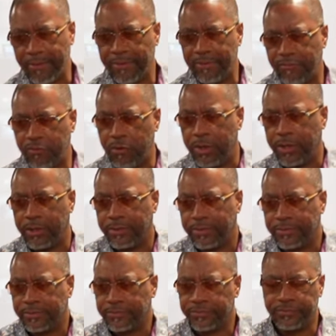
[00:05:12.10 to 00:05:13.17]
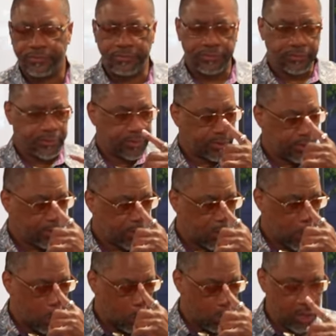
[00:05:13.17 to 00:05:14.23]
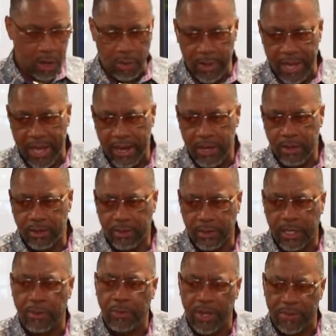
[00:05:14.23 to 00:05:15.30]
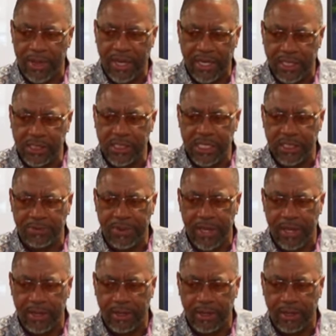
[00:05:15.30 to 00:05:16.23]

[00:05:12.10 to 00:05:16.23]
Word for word: Four? We know what we got to do. Did we make an adjustment?